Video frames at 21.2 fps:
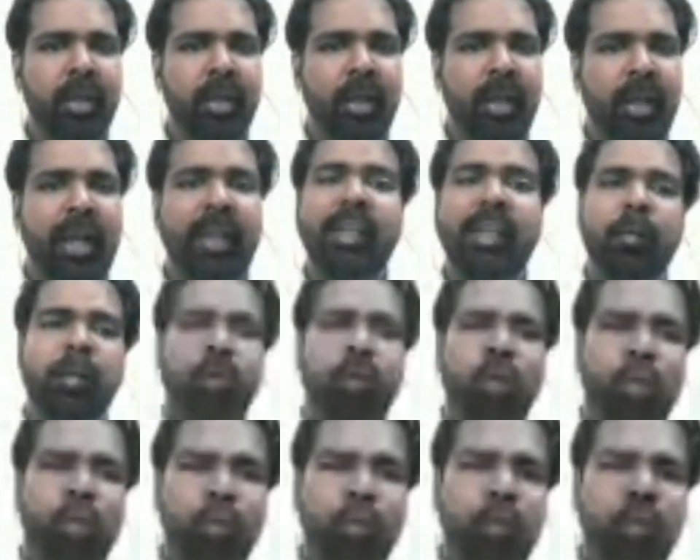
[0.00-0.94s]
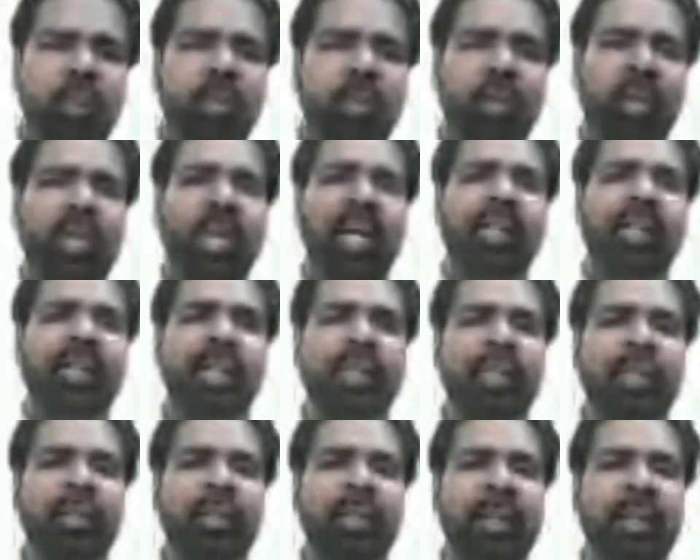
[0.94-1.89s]
And there was also this
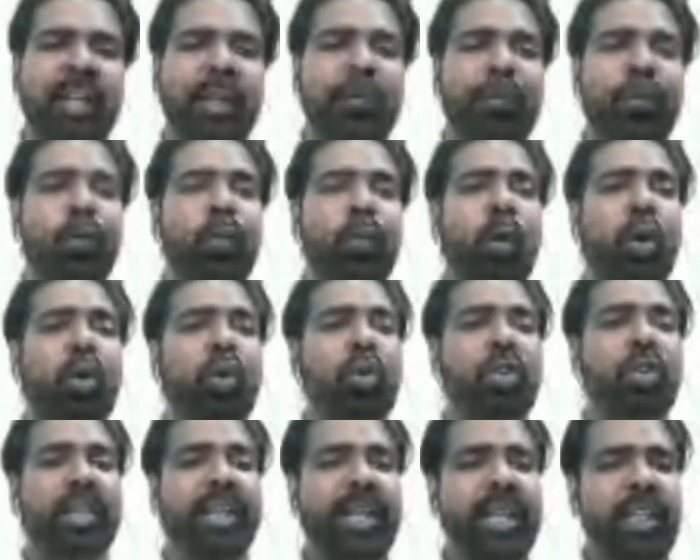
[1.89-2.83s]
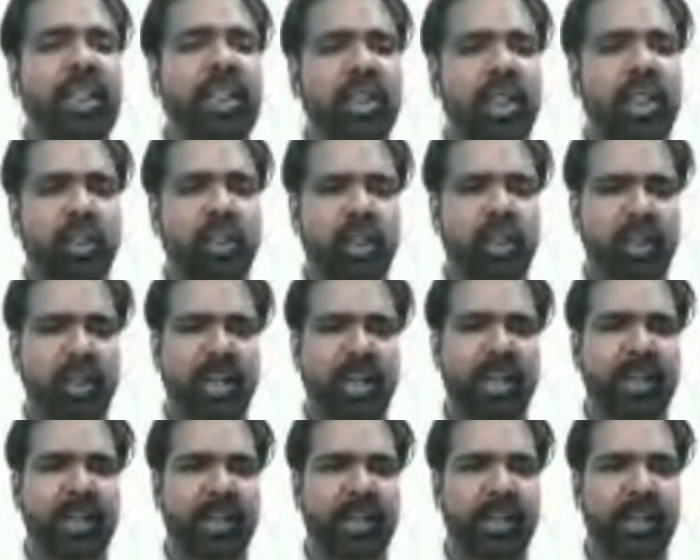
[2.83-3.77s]
realization that if you want to change the society,
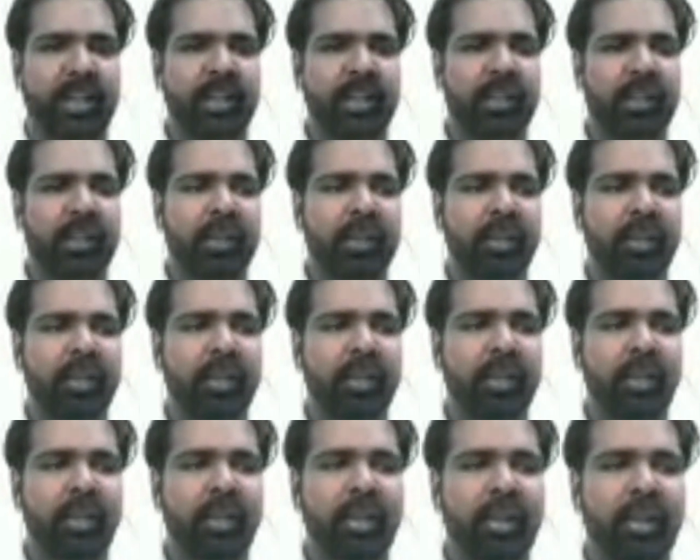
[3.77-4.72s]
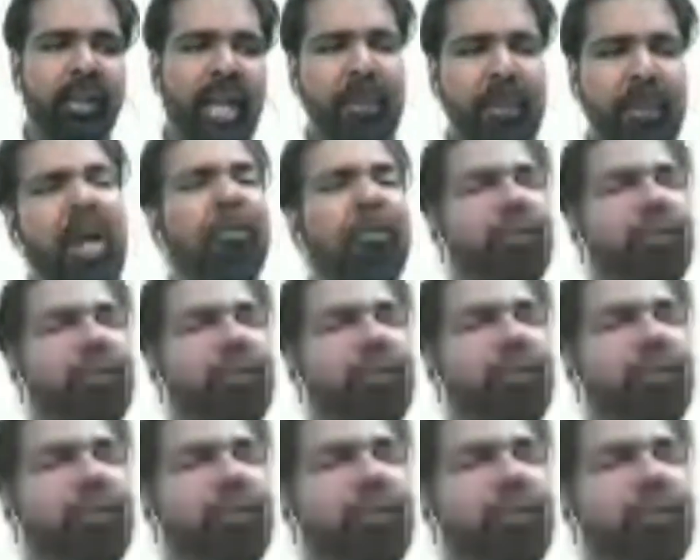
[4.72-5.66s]
apart from
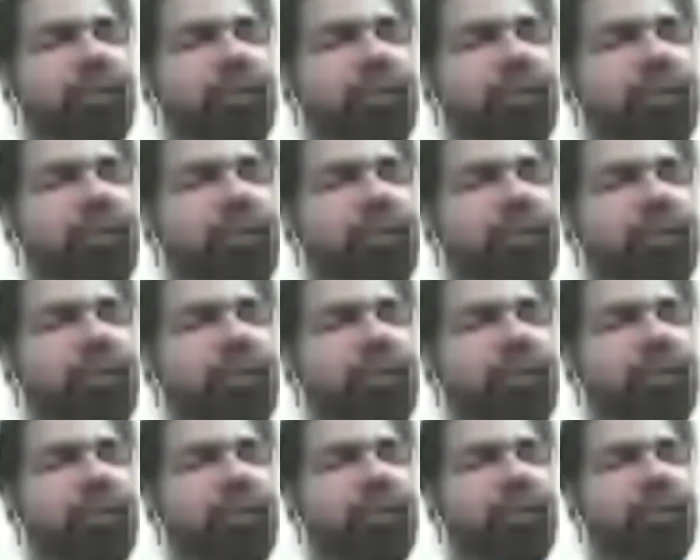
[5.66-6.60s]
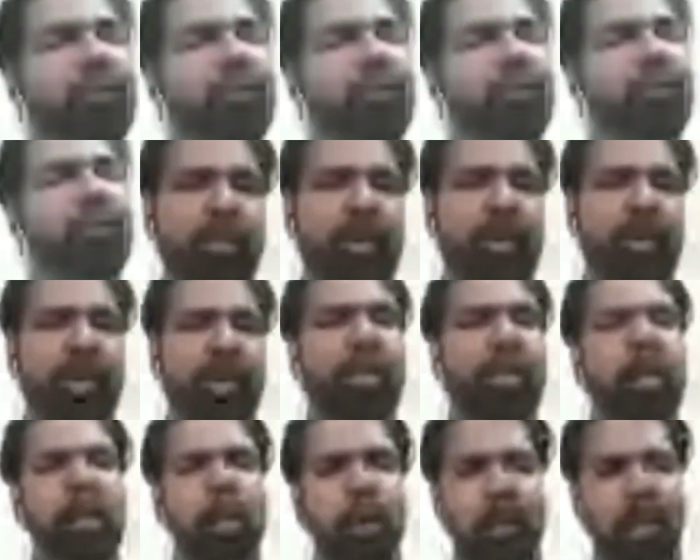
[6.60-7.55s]
writing like Chinua Achebe
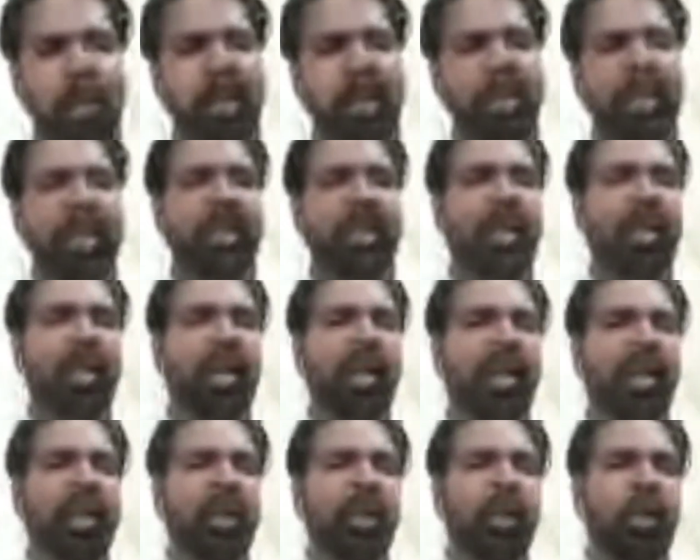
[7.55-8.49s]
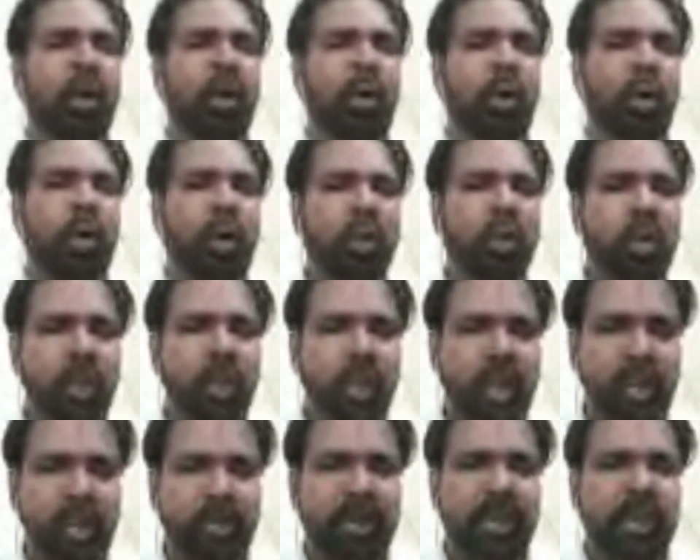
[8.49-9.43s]
or R.K. Narayan or
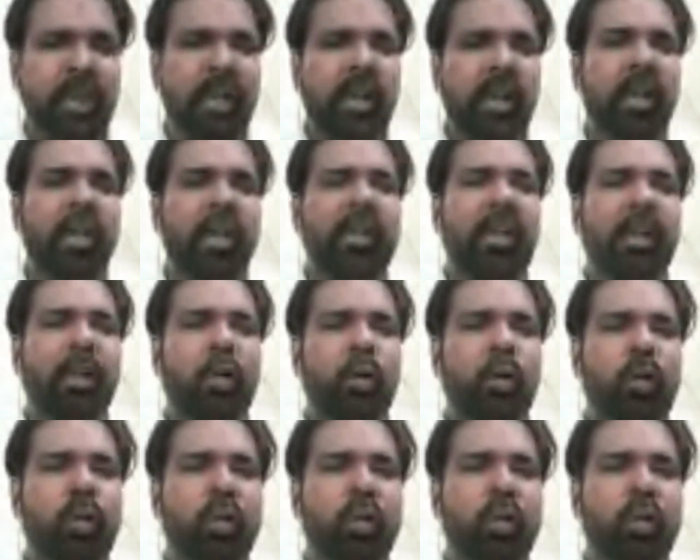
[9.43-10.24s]
Rabindranath Tagore,